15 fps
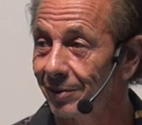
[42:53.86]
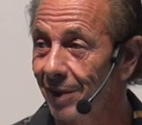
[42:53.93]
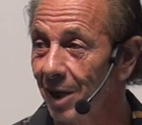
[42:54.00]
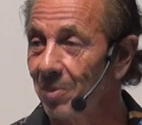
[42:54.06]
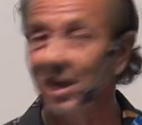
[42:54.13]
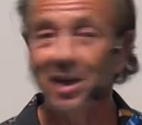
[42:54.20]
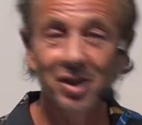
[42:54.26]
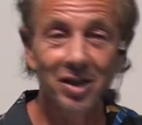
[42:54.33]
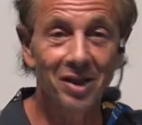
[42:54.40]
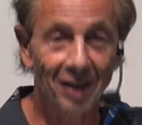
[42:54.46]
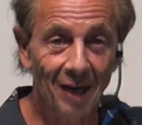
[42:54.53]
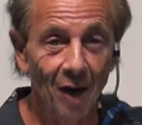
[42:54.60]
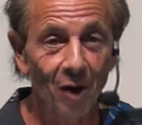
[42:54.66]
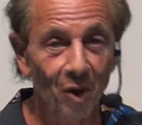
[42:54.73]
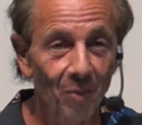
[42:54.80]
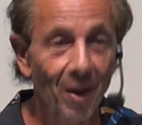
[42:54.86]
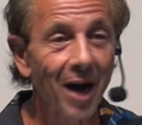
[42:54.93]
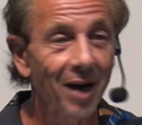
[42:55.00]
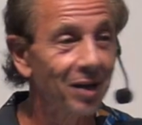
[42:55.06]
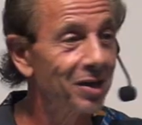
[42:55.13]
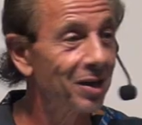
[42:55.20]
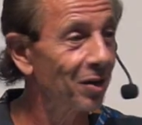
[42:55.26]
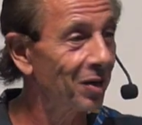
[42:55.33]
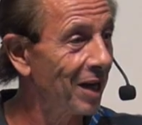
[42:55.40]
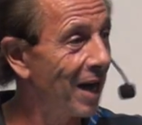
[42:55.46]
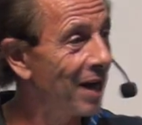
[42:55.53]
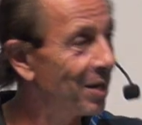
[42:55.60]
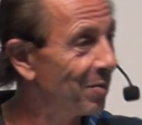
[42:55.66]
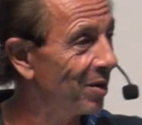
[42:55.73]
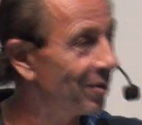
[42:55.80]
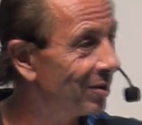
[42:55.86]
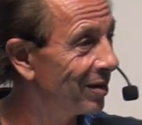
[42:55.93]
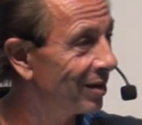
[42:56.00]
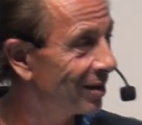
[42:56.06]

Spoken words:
I mean, this is the carnal mind. This is how the enemy.